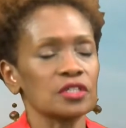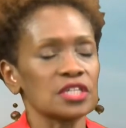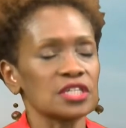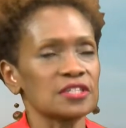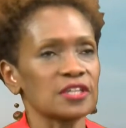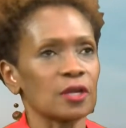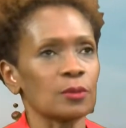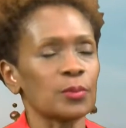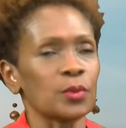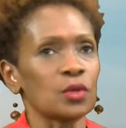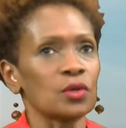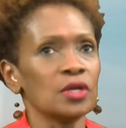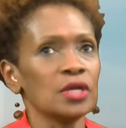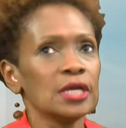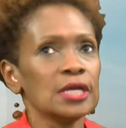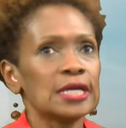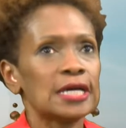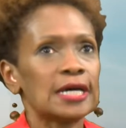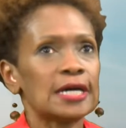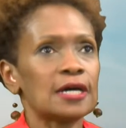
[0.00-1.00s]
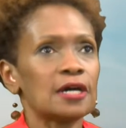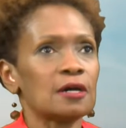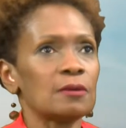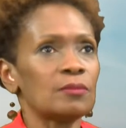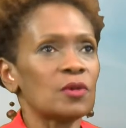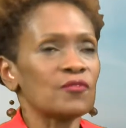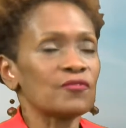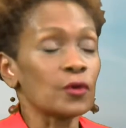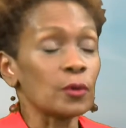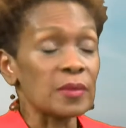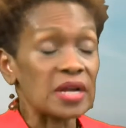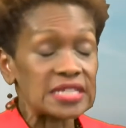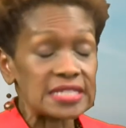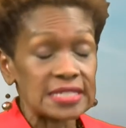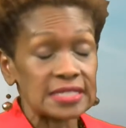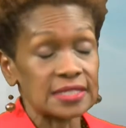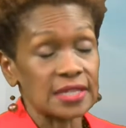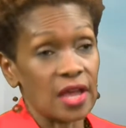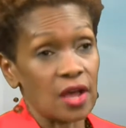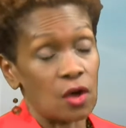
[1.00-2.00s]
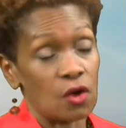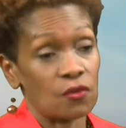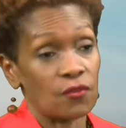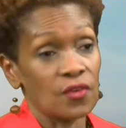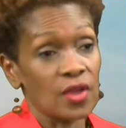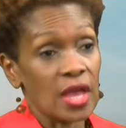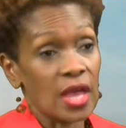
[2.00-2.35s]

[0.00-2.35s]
example for myself,